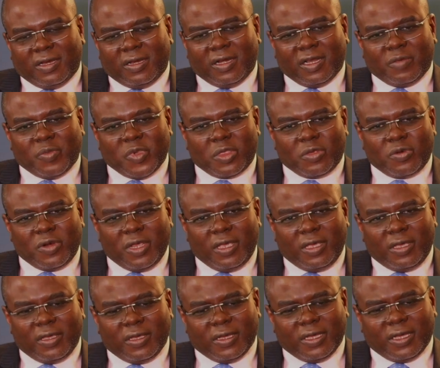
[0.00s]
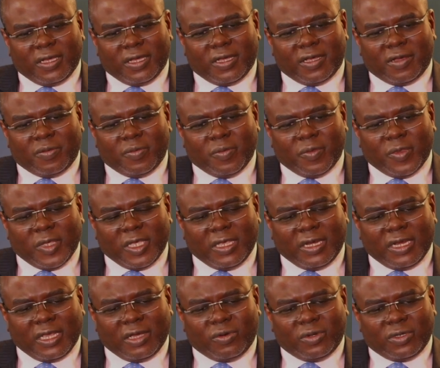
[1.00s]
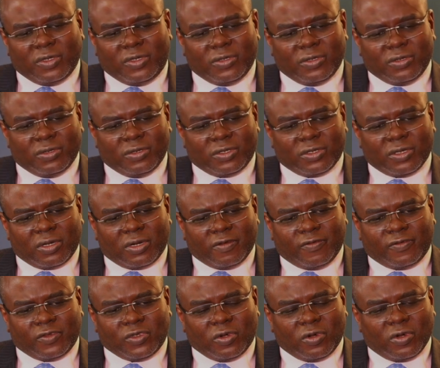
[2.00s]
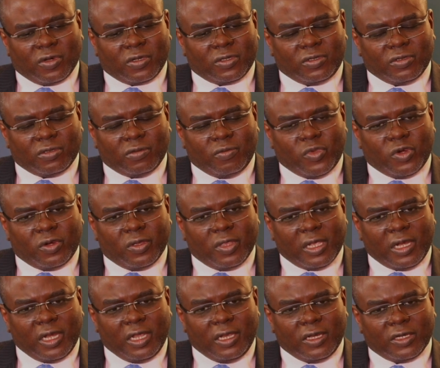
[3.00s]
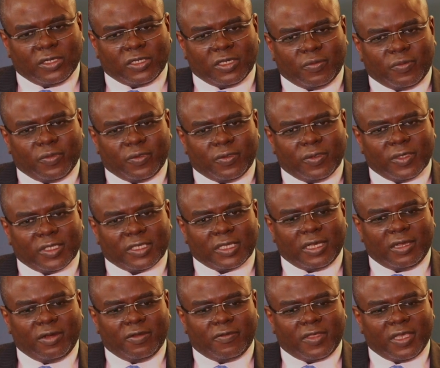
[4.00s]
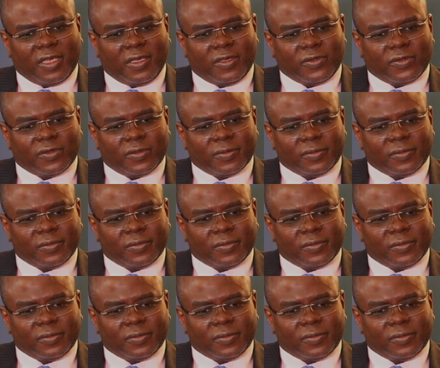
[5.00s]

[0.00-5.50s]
Number three, and I want to sort of talk to more the leadership side of things.